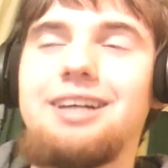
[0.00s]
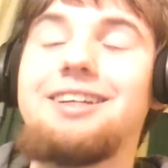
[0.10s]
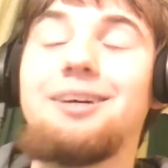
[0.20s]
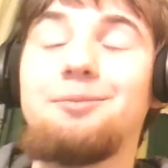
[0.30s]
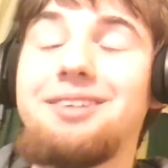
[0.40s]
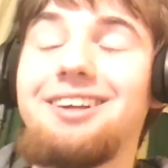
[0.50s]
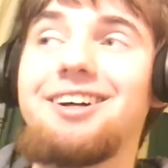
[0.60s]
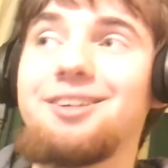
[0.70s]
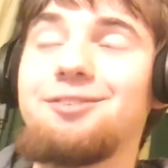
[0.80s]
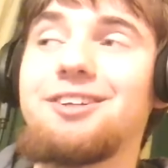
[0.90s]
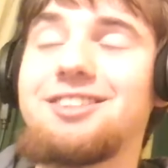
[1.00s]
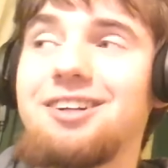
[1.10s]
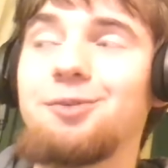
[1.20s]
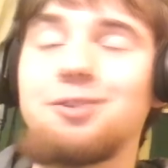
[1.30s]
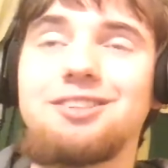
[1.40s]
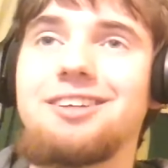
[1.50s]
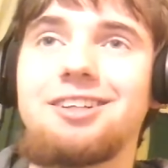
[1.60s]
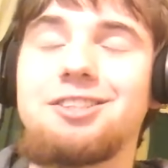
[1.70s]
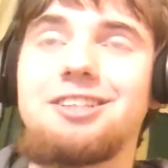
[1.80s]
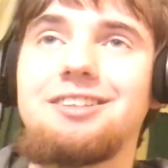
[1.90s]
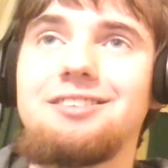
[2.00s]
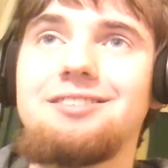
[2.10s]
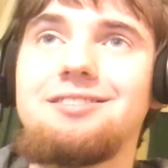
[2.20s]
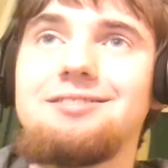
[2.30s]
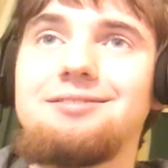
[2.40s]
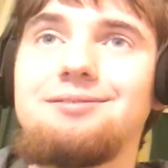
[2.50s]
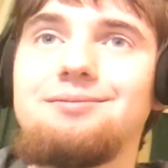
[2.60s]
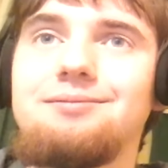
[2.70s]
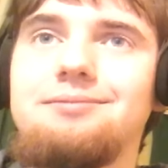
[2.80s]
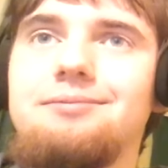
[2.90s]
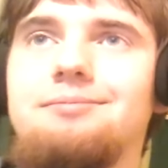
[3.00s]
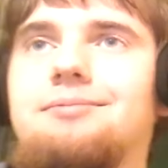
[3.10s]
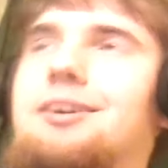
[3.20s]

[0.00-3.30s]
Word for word: And I'd be lying if I said it wasn't catchy. Hello there.